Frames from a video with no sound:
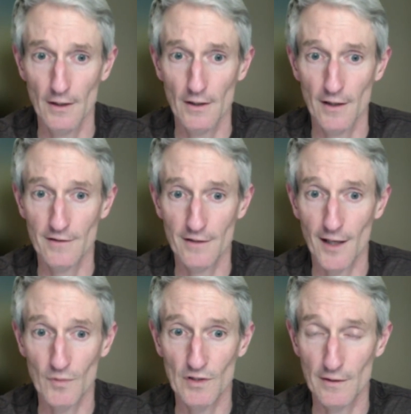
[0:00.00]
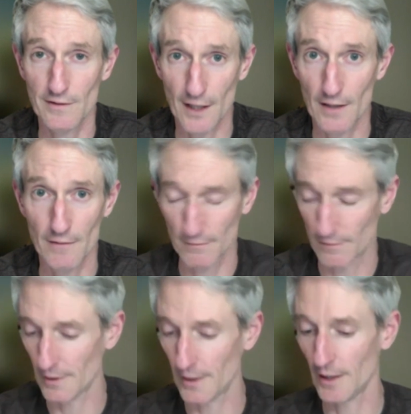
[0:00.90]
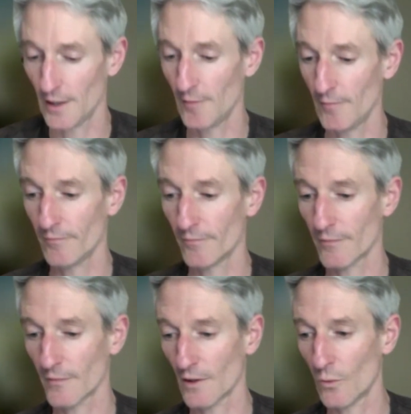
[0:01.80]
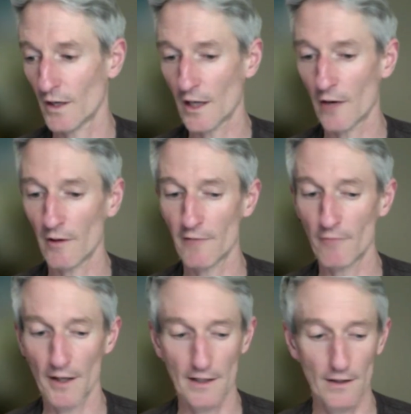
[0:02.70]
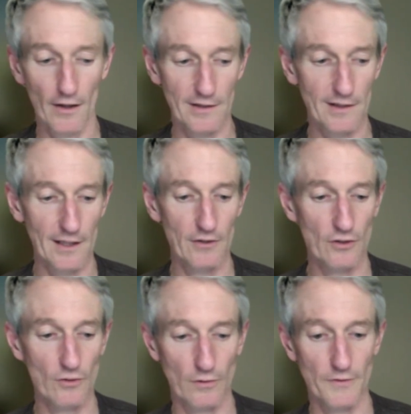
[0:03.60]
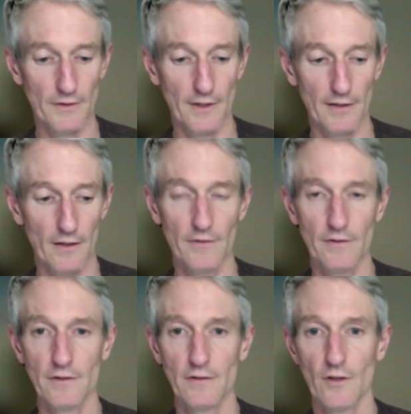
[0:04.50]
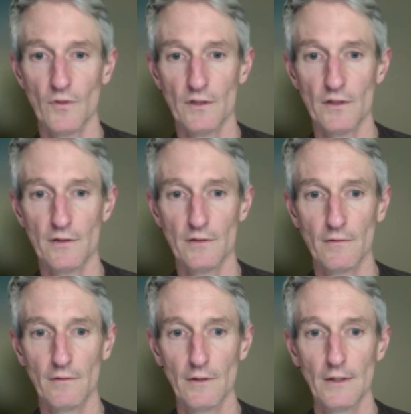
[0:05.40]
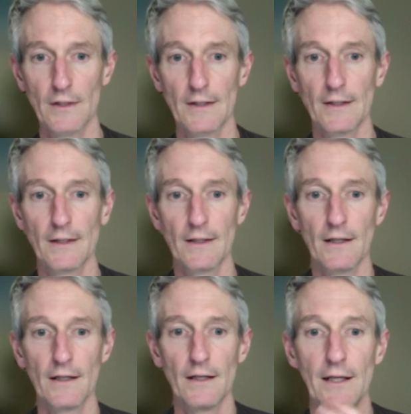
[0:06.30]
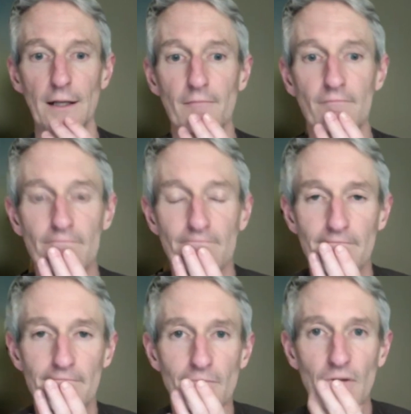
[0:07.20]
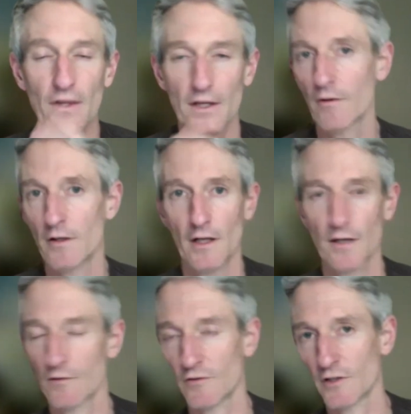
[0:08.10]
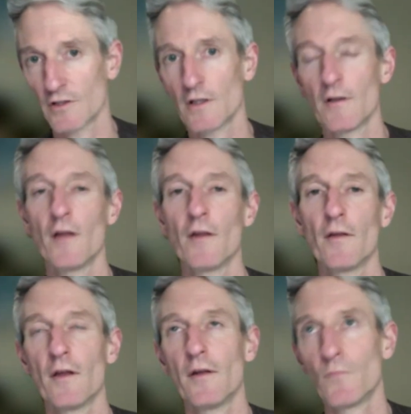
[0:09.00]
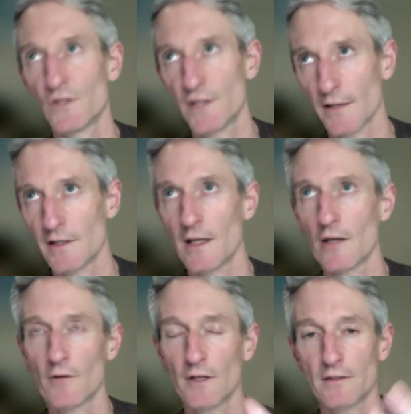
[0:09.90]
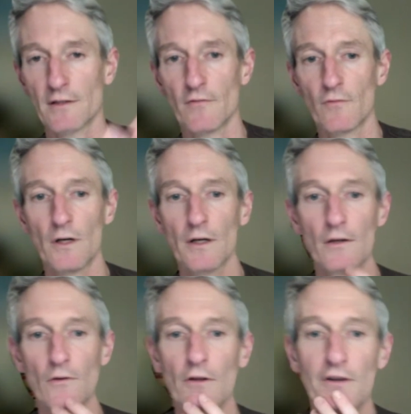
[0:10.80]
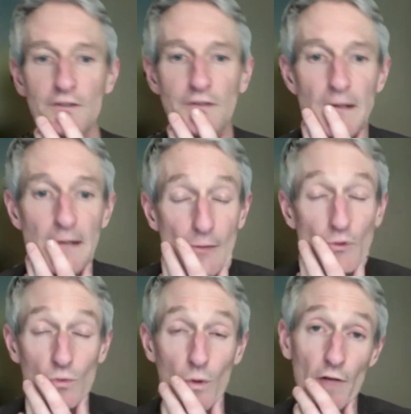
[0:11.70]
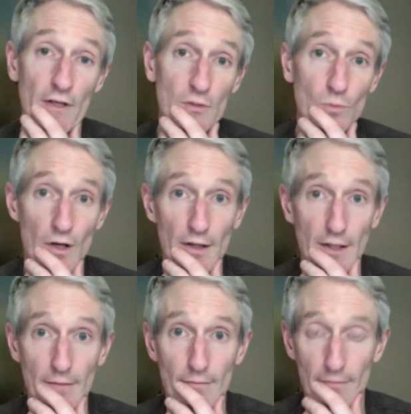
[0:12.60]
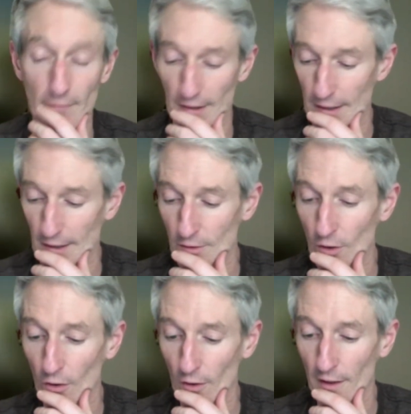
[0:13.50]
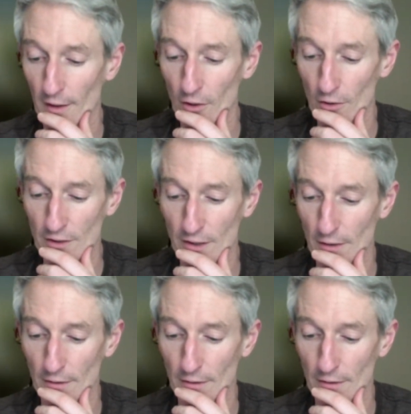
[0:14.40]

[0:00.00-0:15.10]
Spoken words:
It's absolutely insane. We're currently running 19 short at Guy's and St Thomas's, with the current, attrition and projected increase of work and all the rest of it, which is one of the reasons why the non-doctor